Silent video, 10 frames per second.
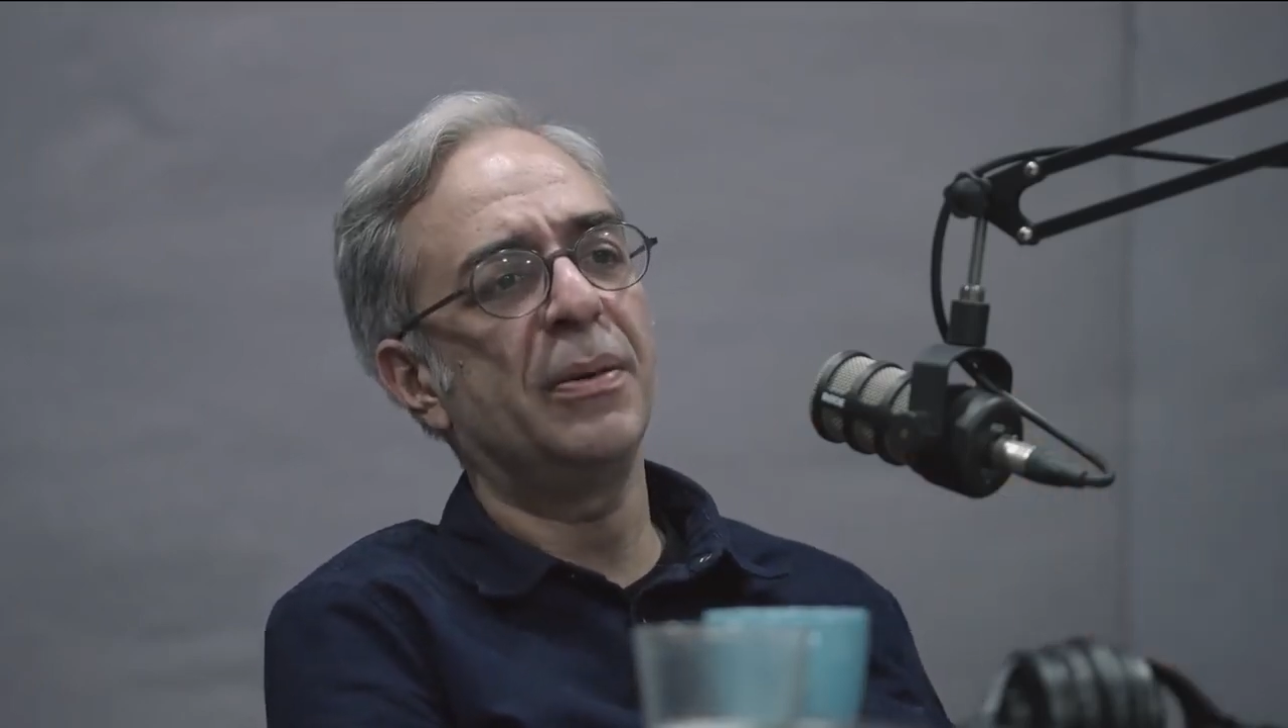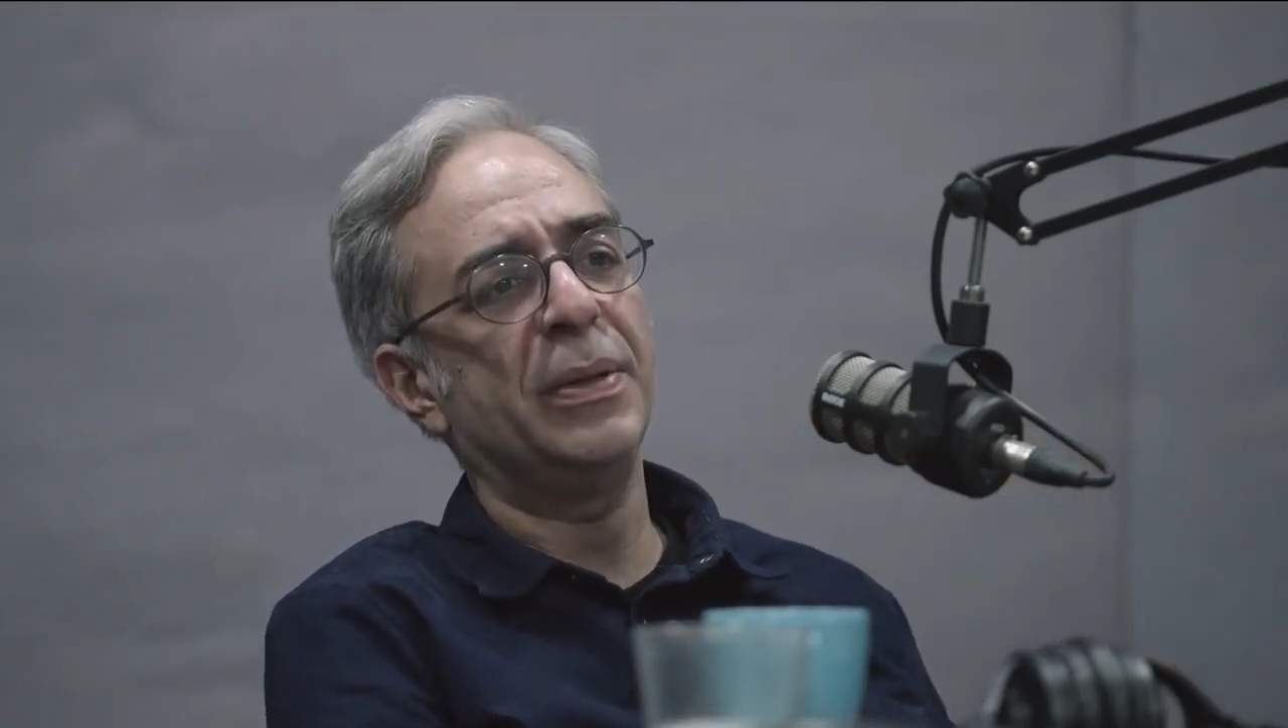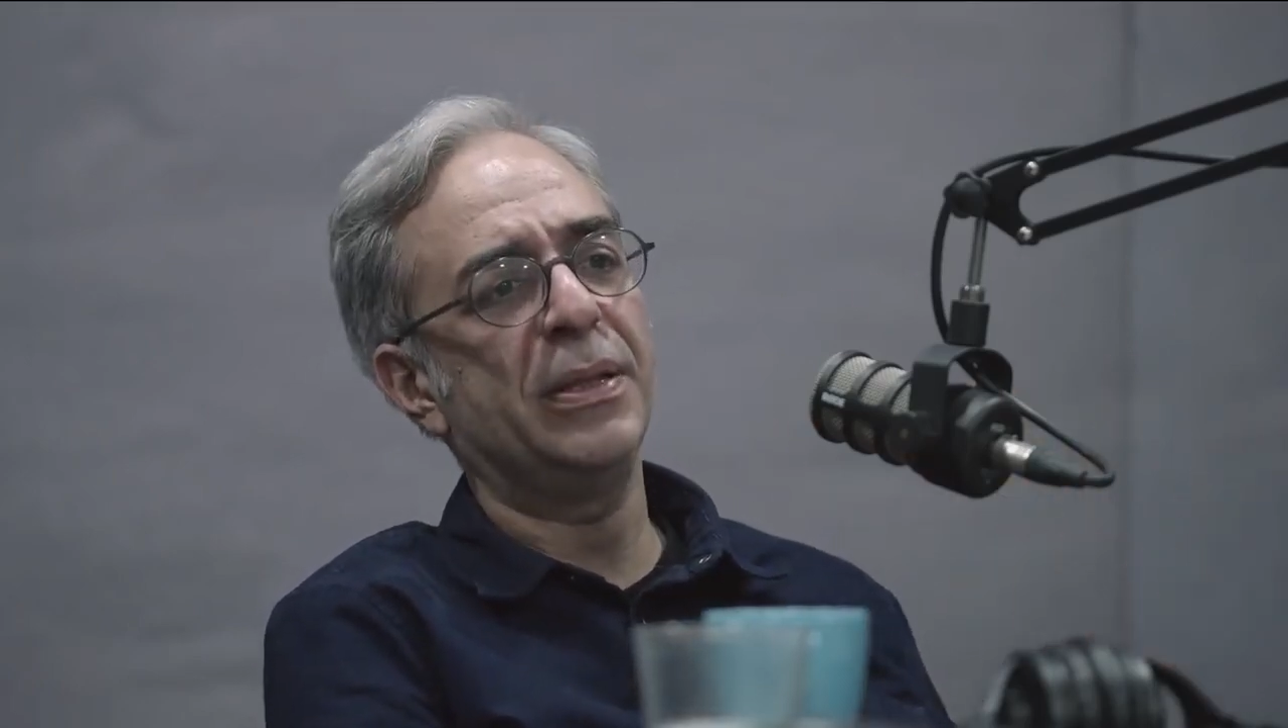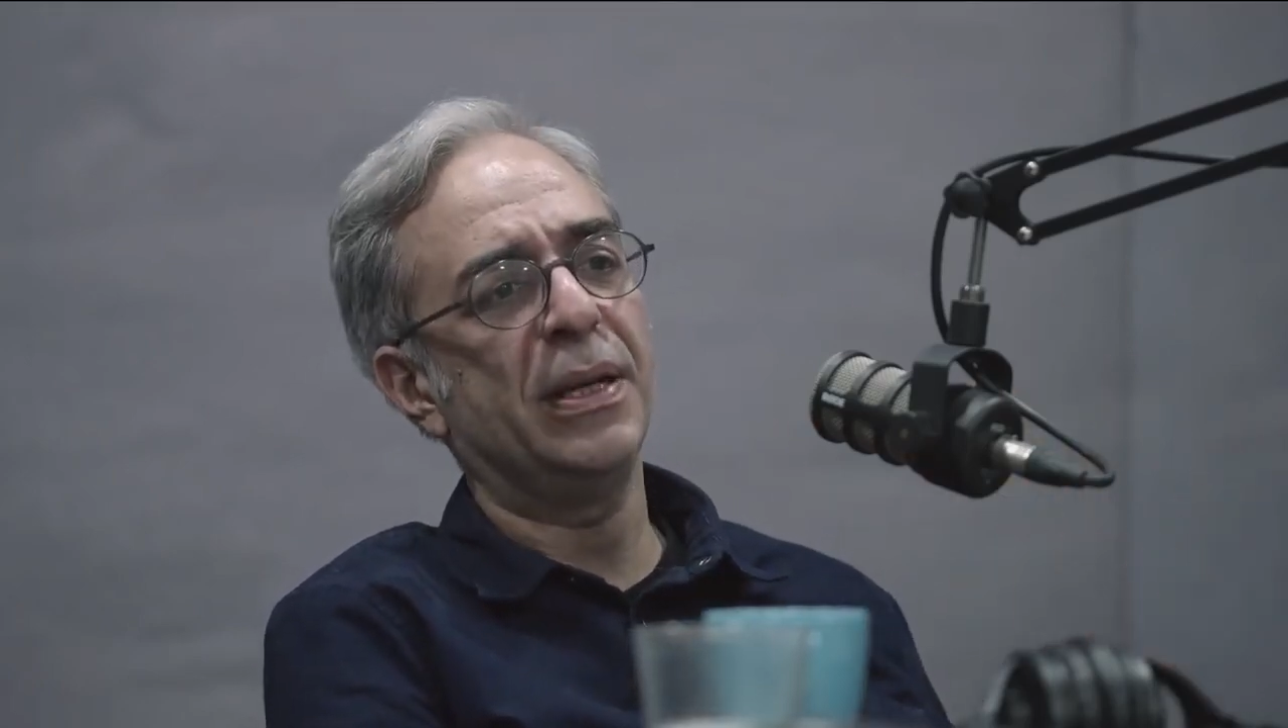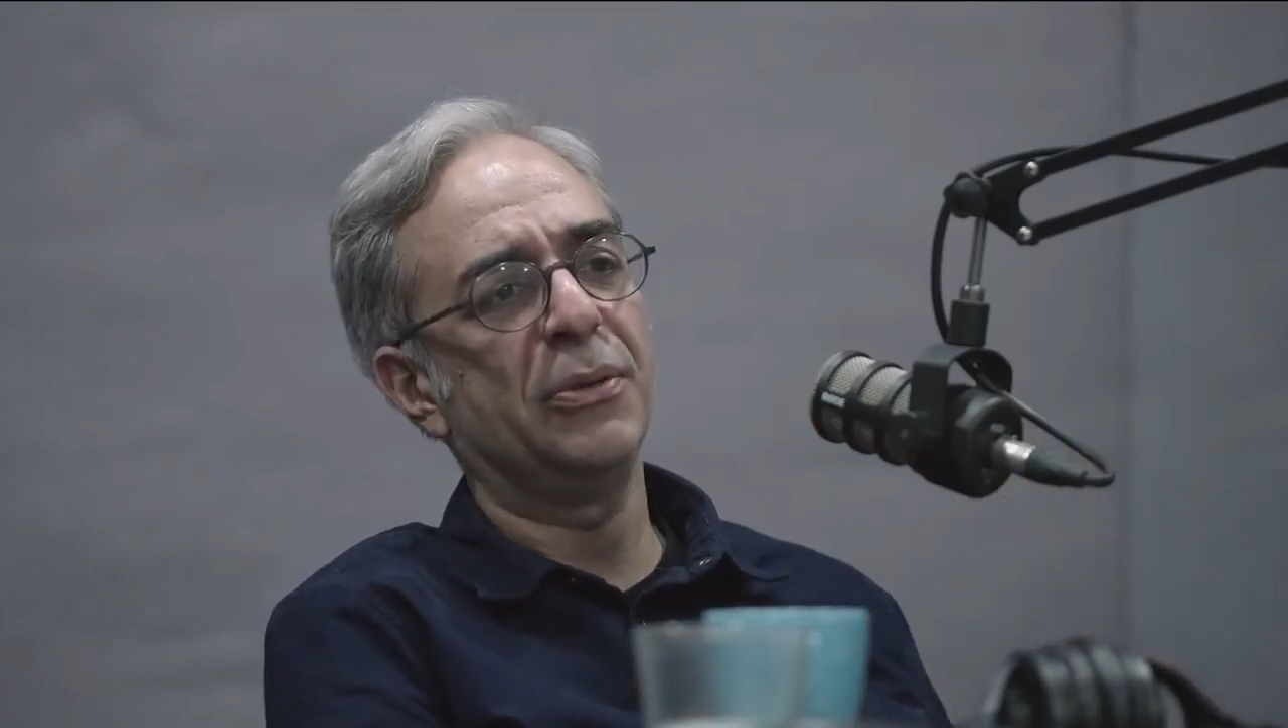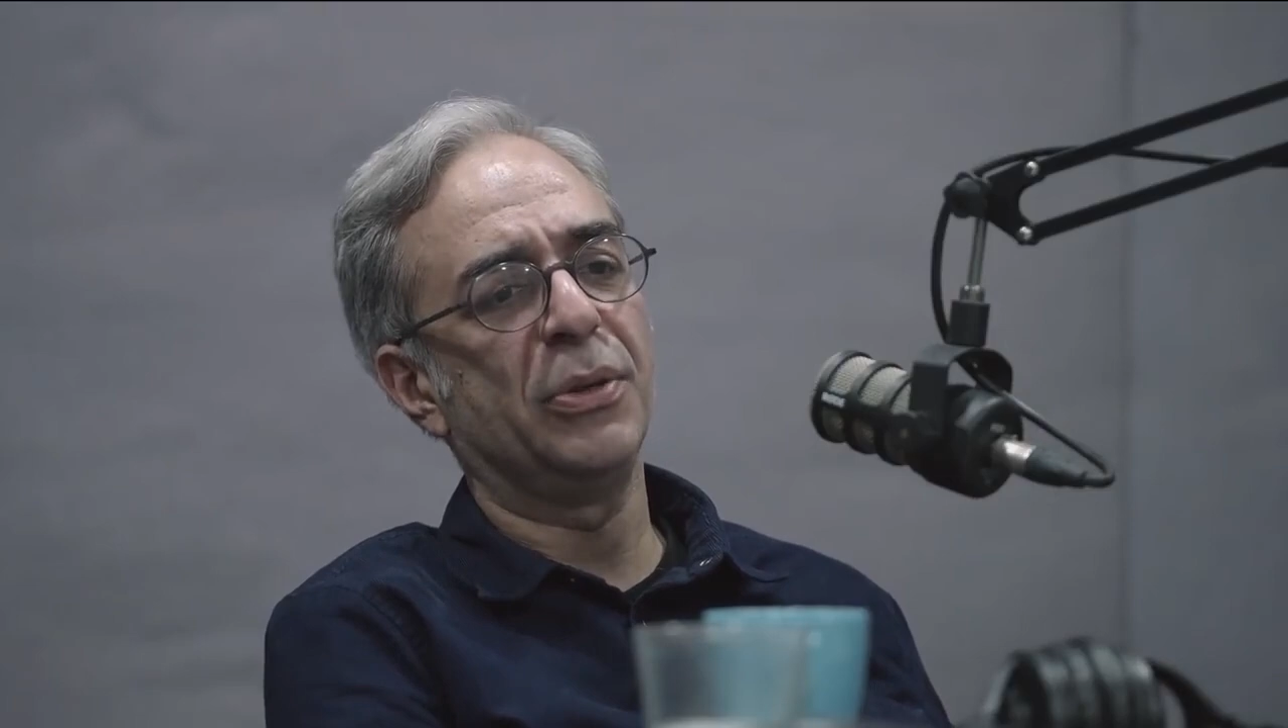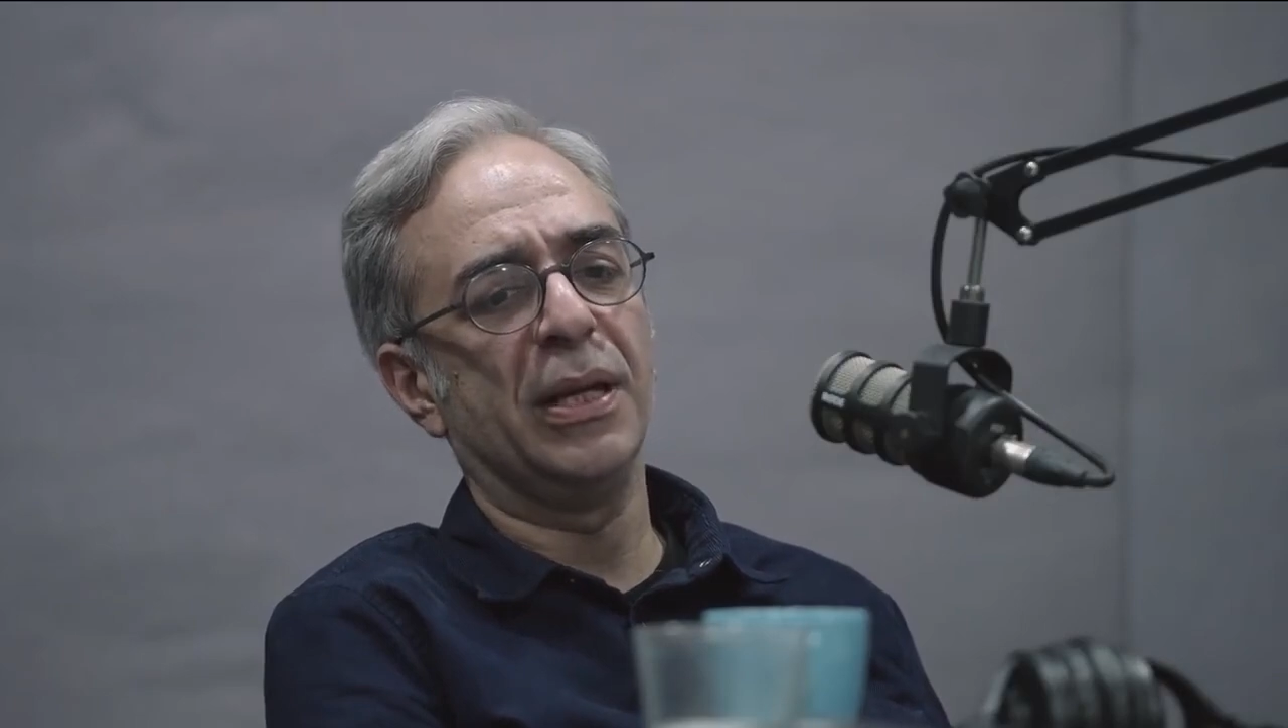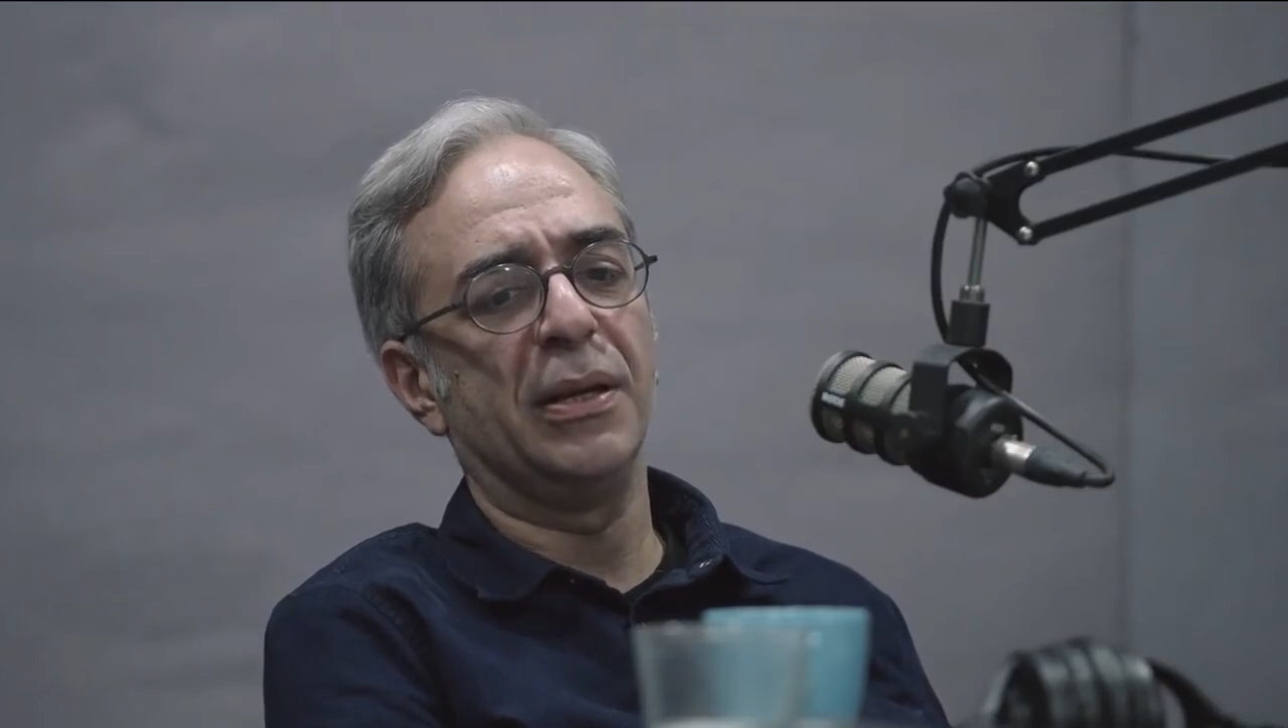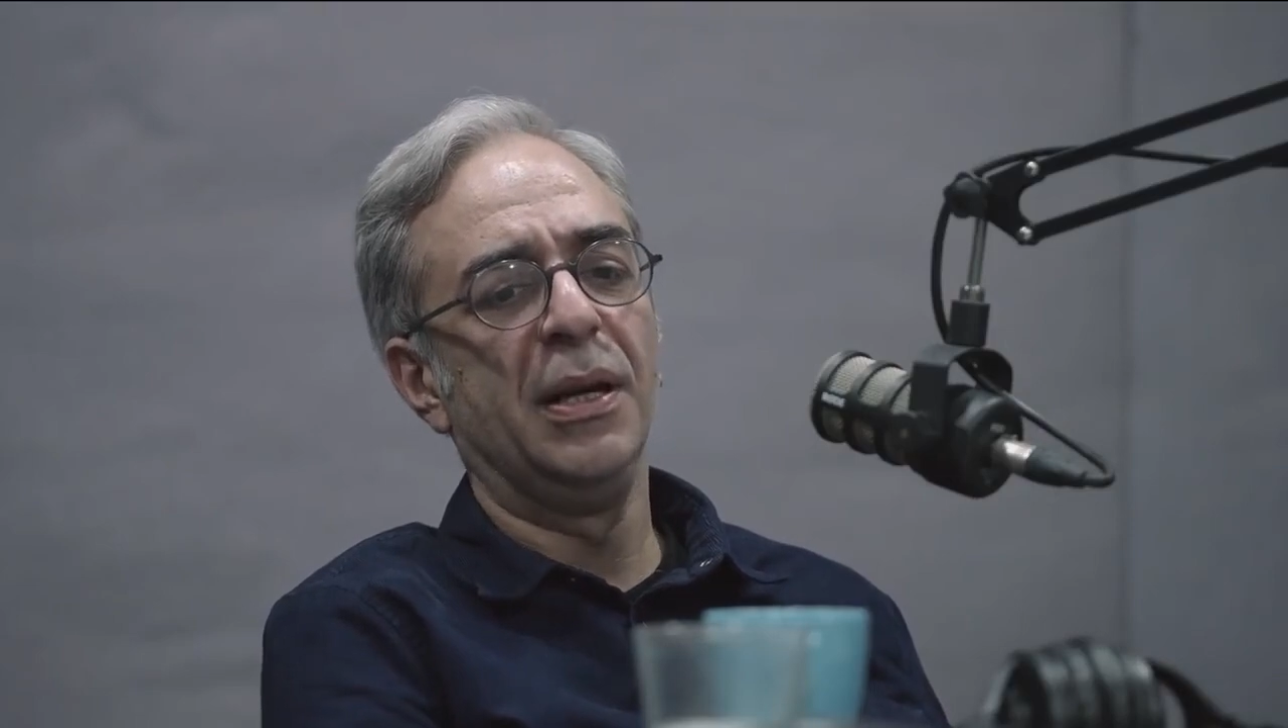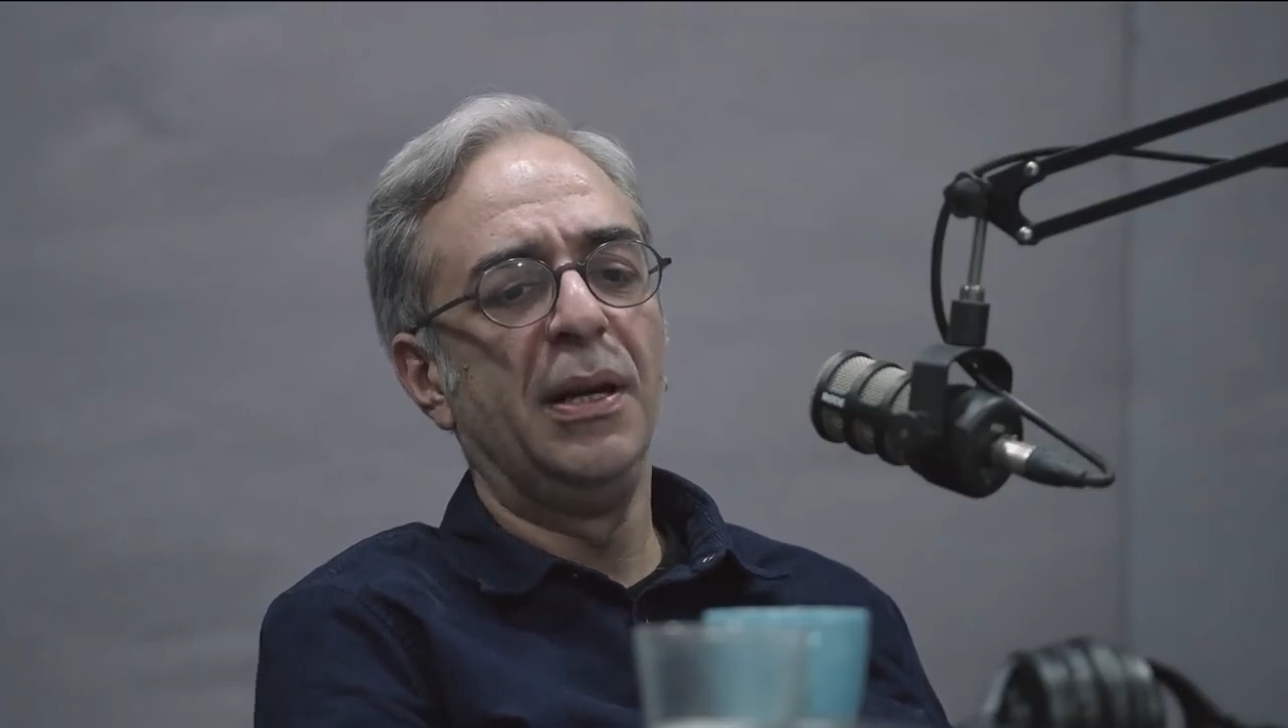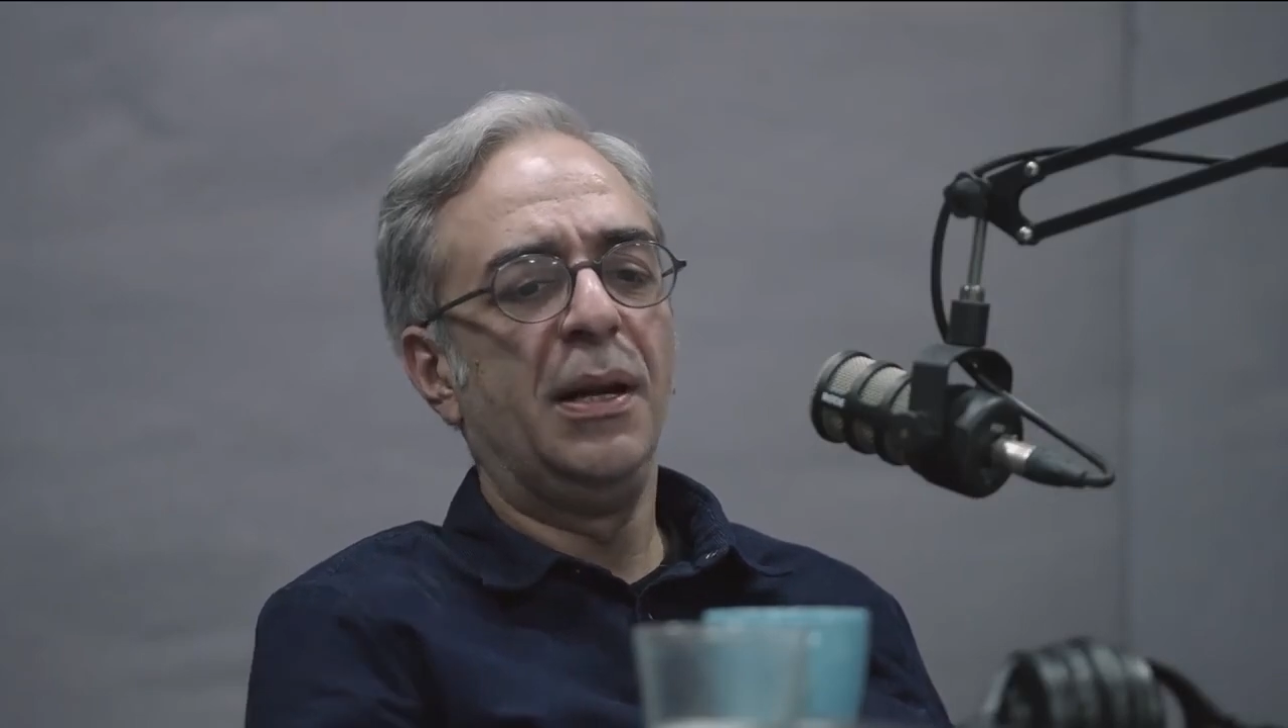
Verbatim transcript: I mean, I don't think